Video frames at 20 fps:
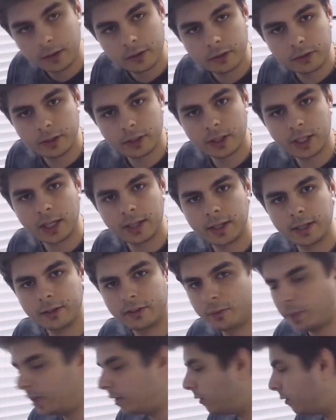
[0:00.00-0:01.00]
So they're not that
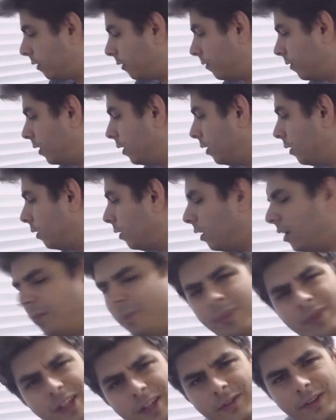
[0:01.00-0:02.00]
expensive. I
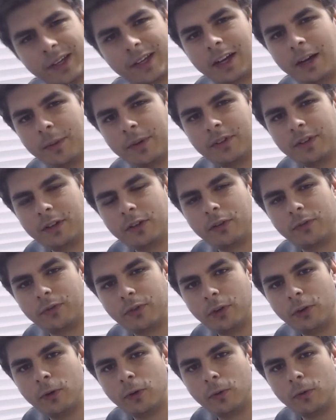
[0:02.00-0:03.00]
believe they come in sets of
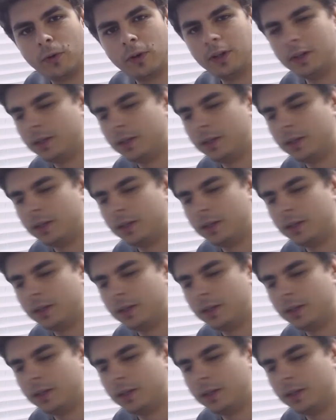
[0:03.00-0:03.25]
2,